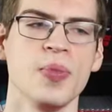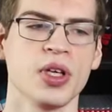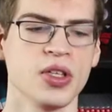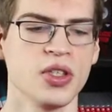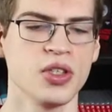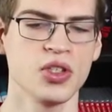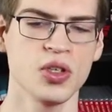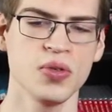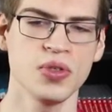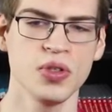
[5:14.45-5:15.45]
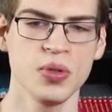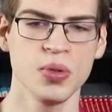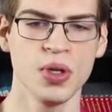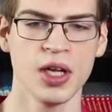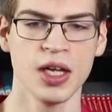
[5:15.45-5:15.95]
because it shows
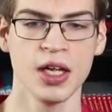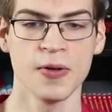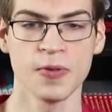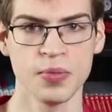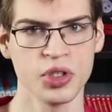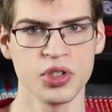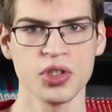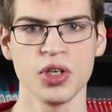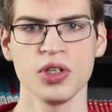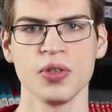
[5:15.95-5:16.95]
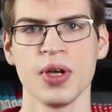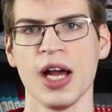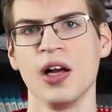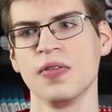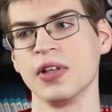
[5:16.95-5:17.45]
you from the start you'll
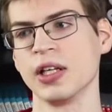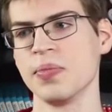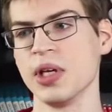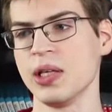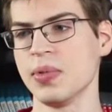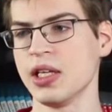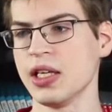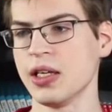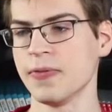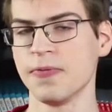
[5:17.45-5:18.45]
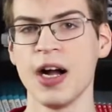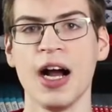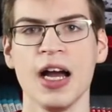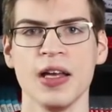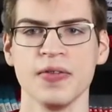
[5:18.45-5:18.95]
have like maybe
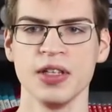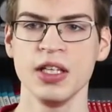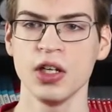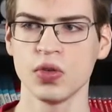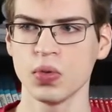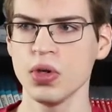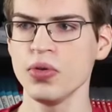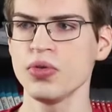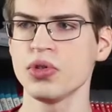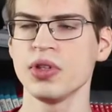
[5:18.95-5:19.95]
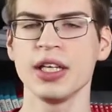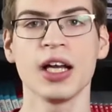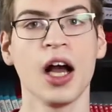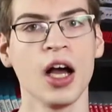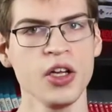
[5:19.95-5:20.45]
five, and then it grows to like
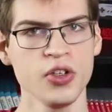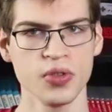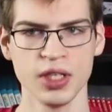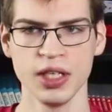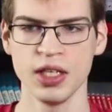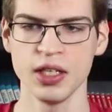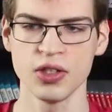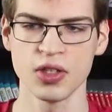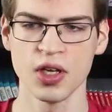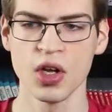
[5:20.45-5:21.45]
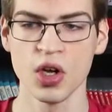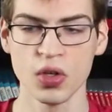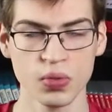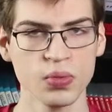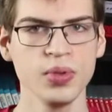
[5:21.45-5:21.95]
a hundred, and it's
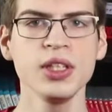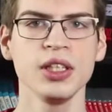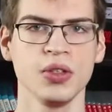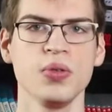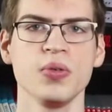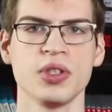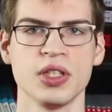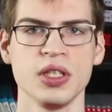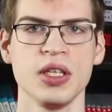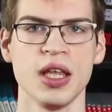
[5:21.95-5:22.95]
really cool to see